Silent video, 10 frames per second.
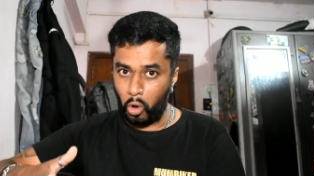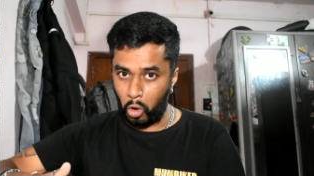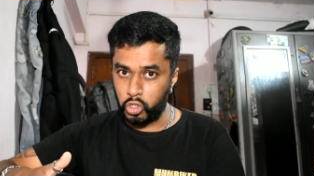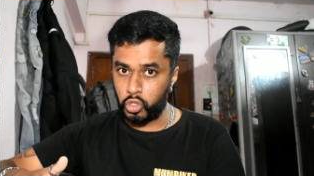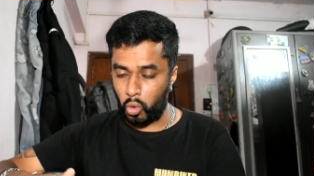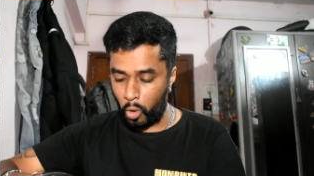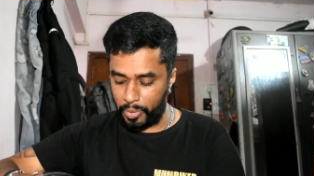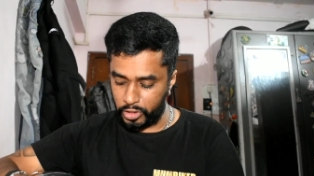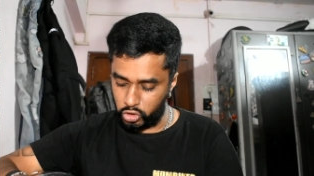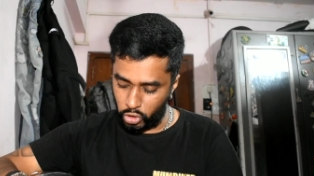also
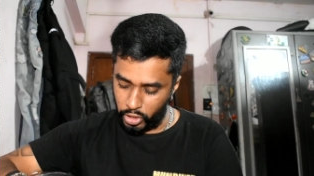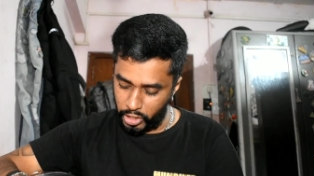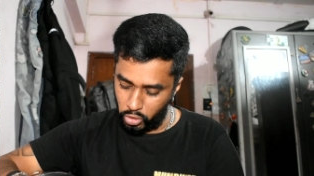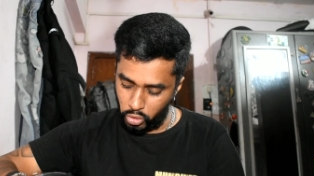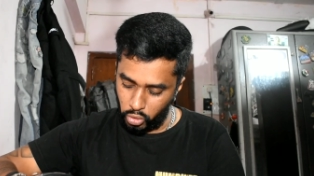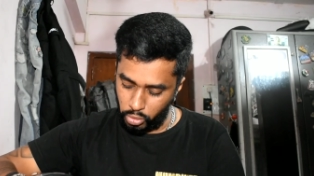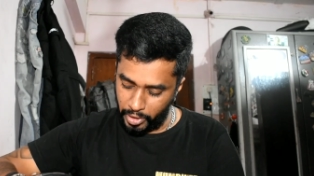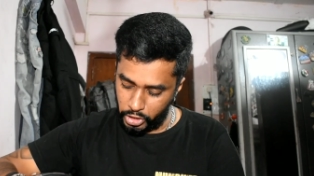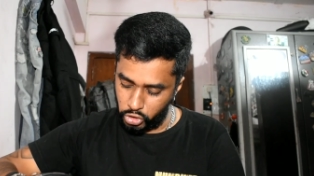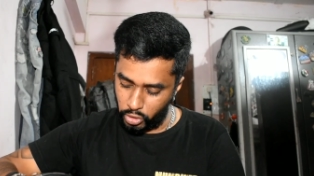opens, so you need to
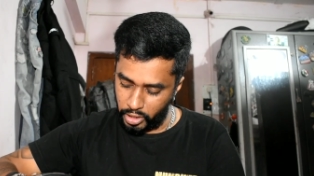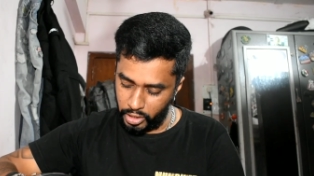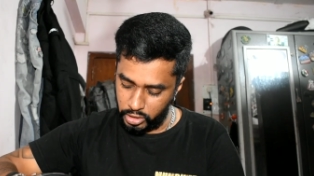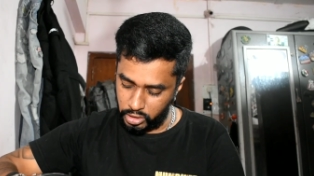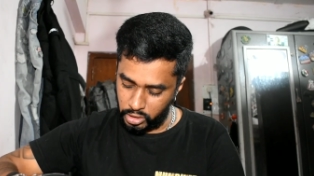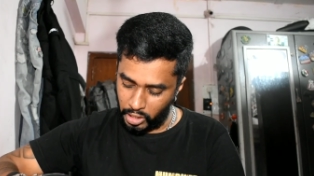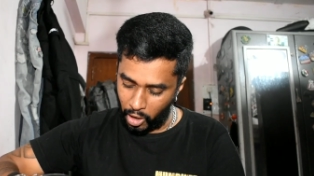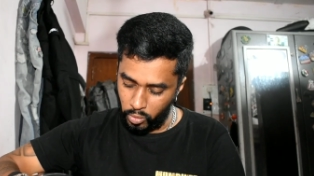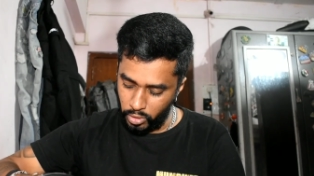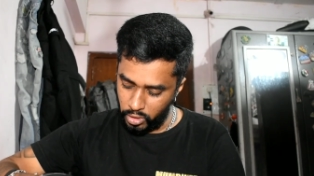make sure it's
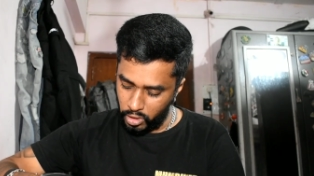down,